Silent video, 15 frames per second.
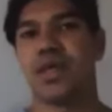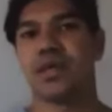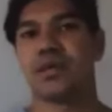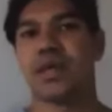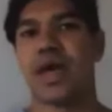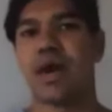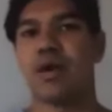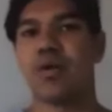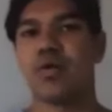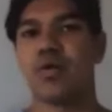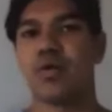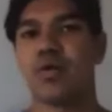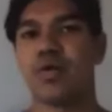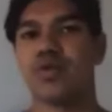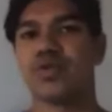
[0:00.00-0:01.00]

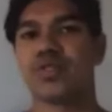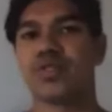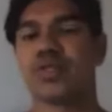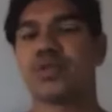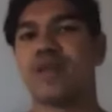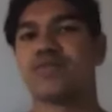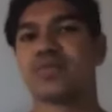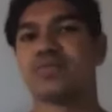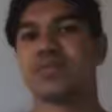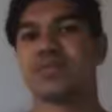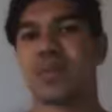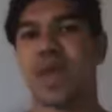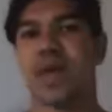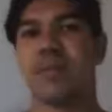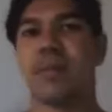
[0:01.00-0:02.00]
Now, you still have some
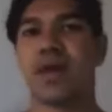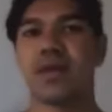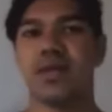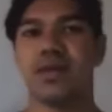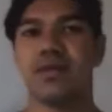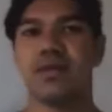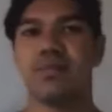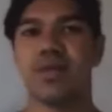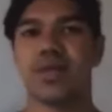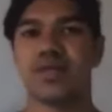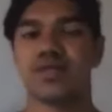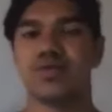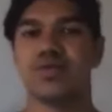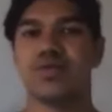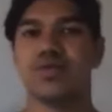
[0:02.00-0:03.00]
spare money
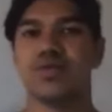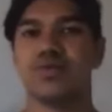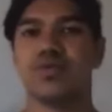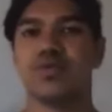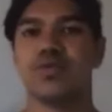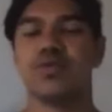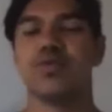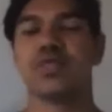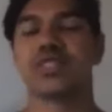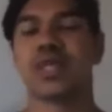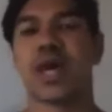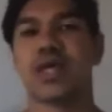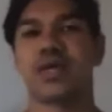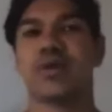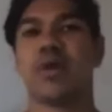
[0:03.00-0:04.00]
because you were
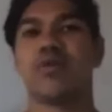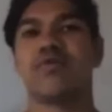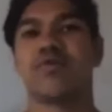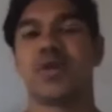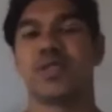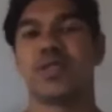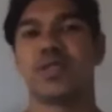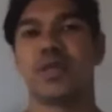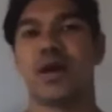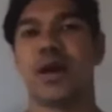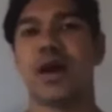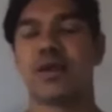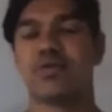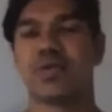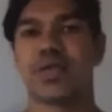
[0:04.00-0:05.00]
starting off with
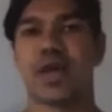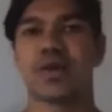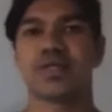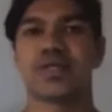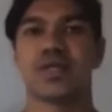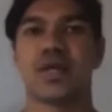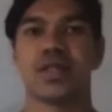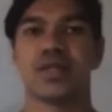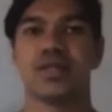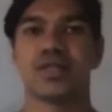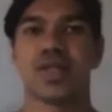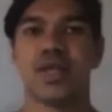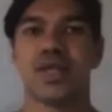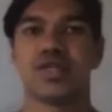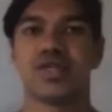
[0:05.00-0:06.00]

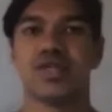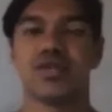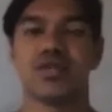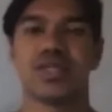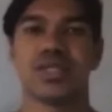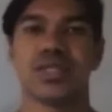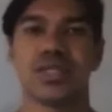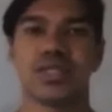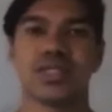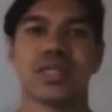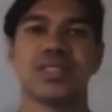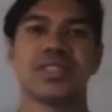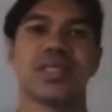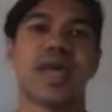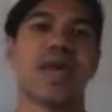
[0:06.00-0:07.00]
$100,000. So using this
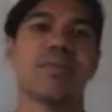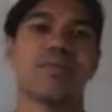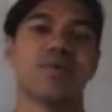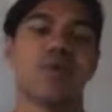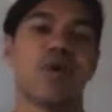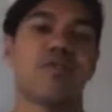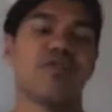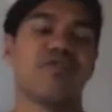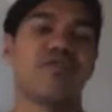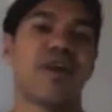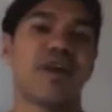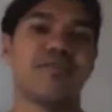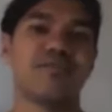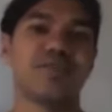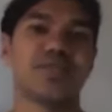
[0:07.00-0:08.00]
example of a
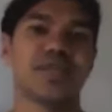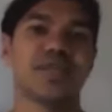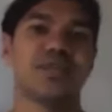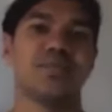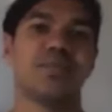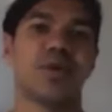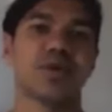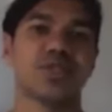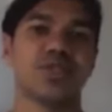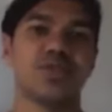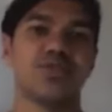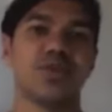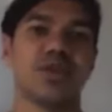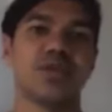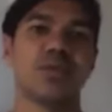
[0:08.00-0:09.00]
5% deposit,
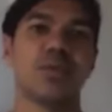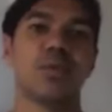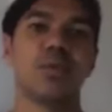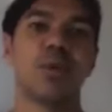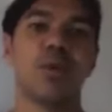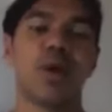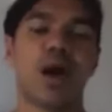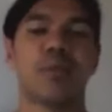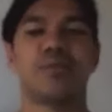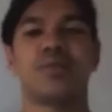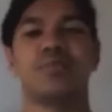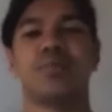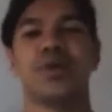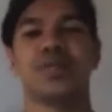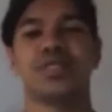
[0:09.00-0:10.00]
you can go up to
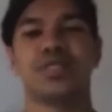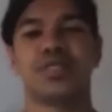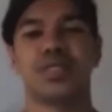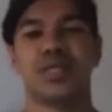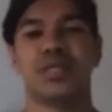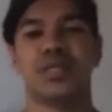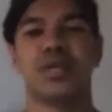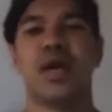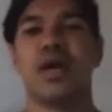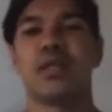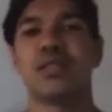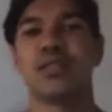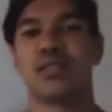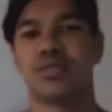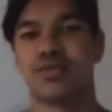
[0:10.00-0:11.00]
purchasing
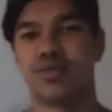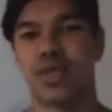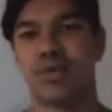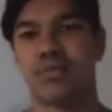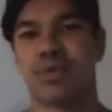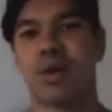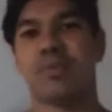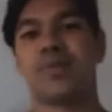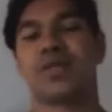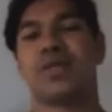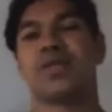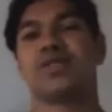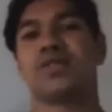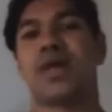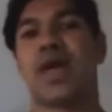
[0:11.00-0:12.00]
3
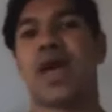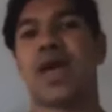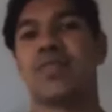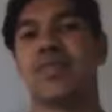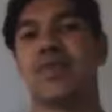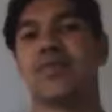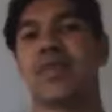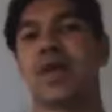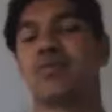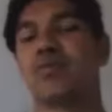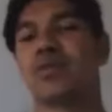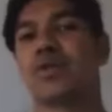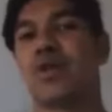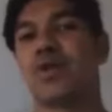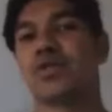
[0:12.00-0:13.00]
properties, and then that
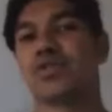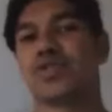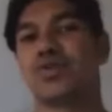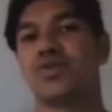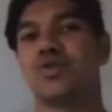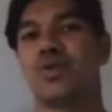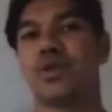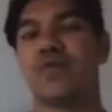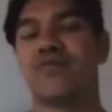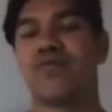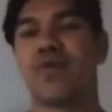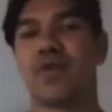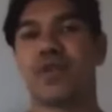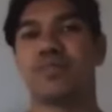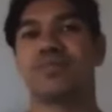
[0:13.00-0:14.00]
would cost you a
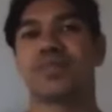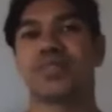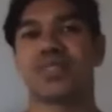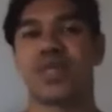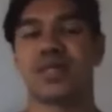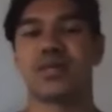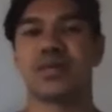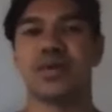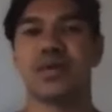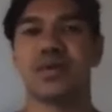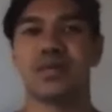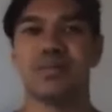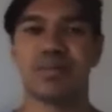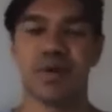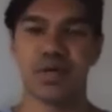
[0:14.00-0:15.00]
40%
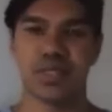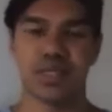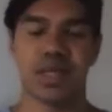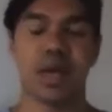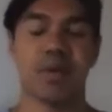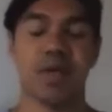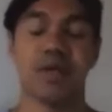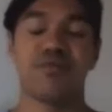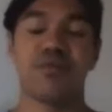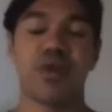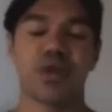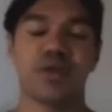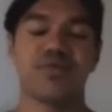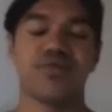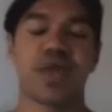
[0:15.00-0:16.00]
deposit. I mean, a
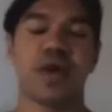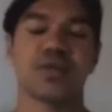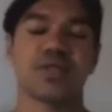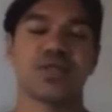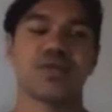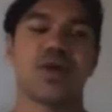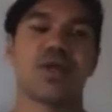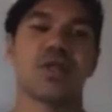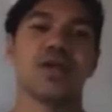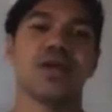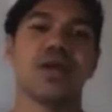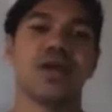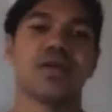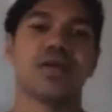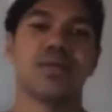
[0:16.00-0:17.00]

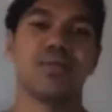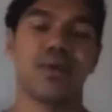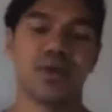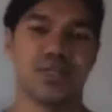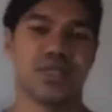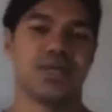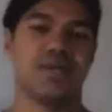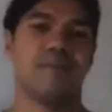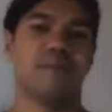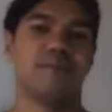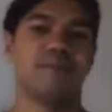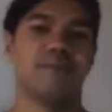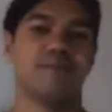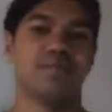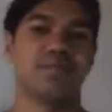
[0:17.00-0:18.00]
$40,000 deposit.
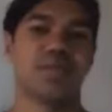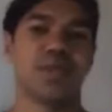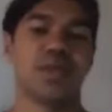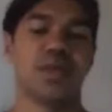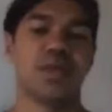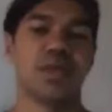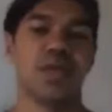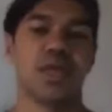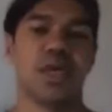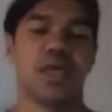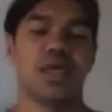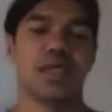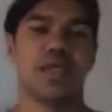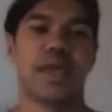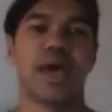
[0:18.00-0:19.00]

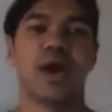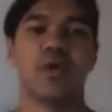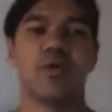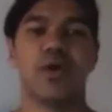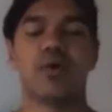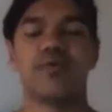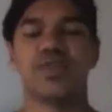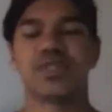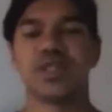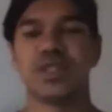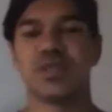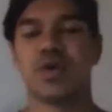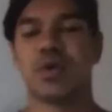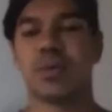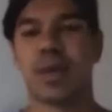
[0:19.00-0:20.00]
Now, we
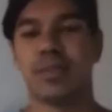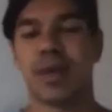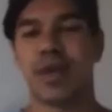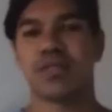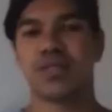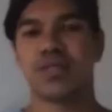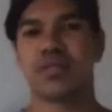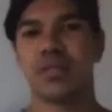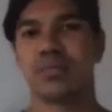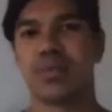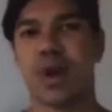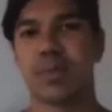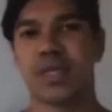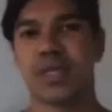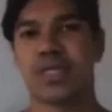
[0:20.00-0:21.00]
obviously know by buying 3
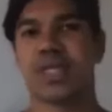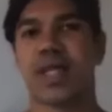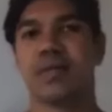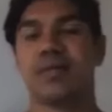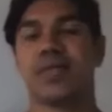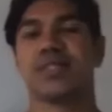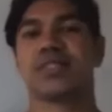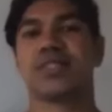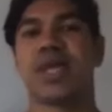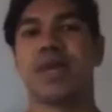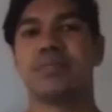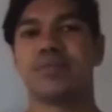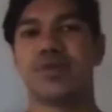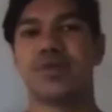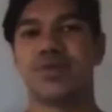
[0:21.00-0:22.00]
properties, there'll be
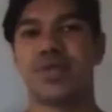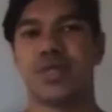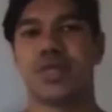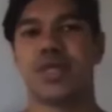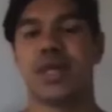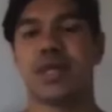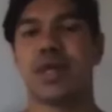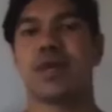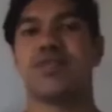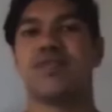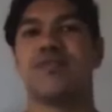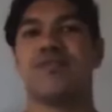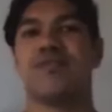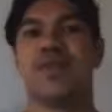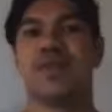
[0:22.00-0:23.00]
stamp duty and
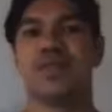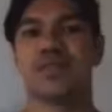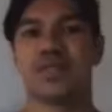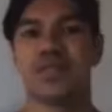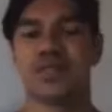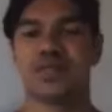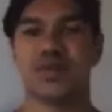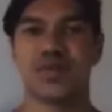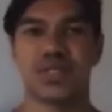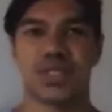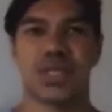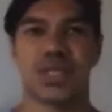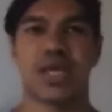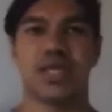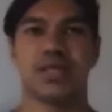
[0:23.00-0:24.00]
other fees
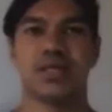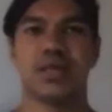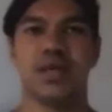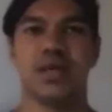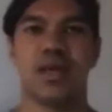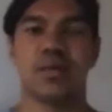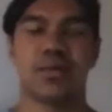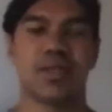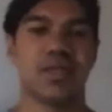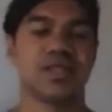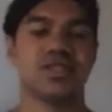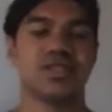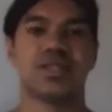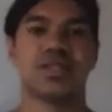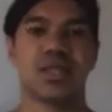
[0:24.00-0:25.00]
associated. But
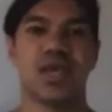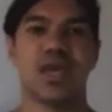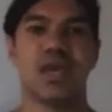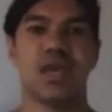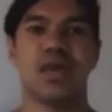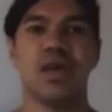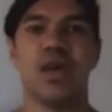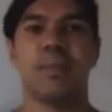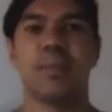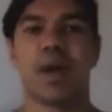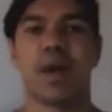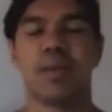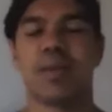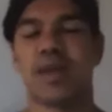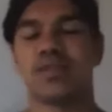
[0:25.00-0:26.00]
let's just say
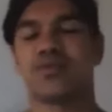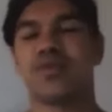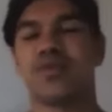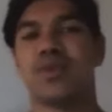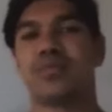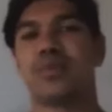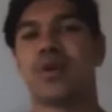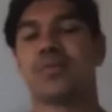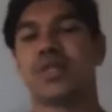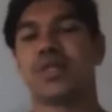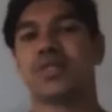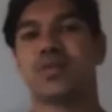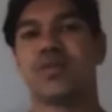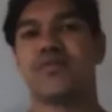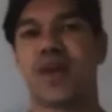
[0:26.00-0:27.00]
by buying 3
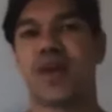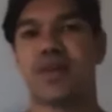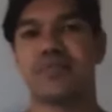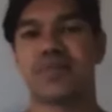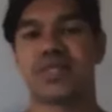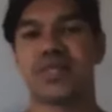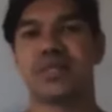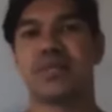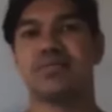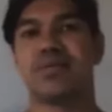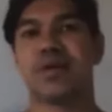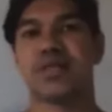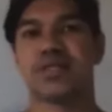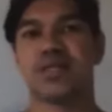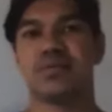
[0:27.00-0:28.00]
properties with a 5%
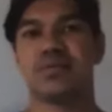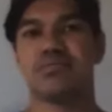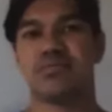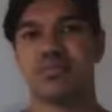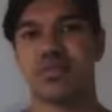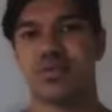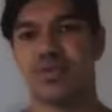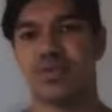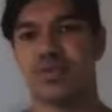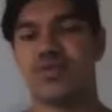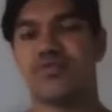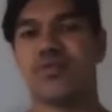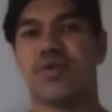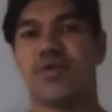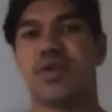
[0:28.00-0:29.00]
deposit, you
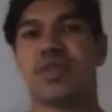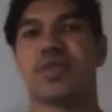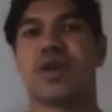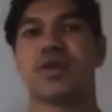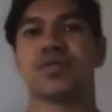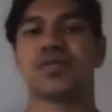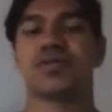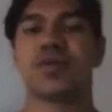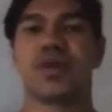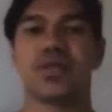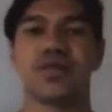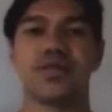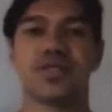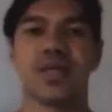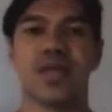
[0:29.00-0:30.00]
need
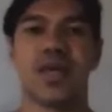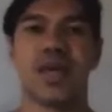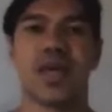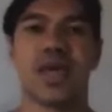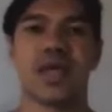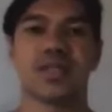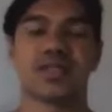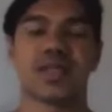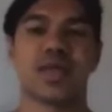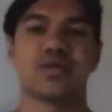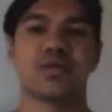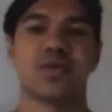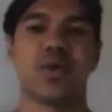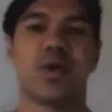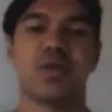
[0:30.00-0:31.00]
$40,000, and
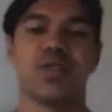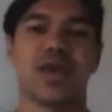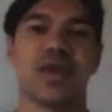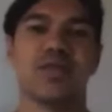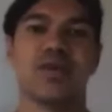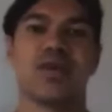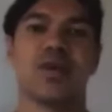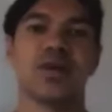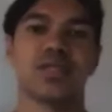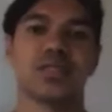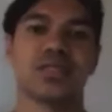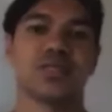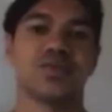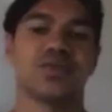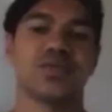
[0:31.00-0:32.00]
such with all the other costs
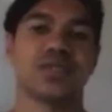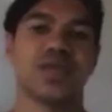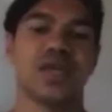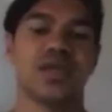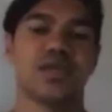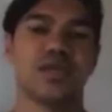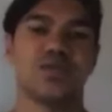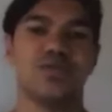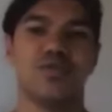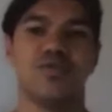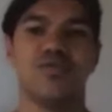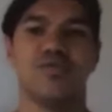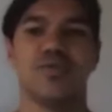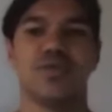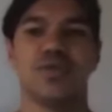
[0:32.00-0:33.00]
associated,
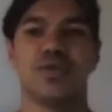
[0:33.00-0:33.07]
you've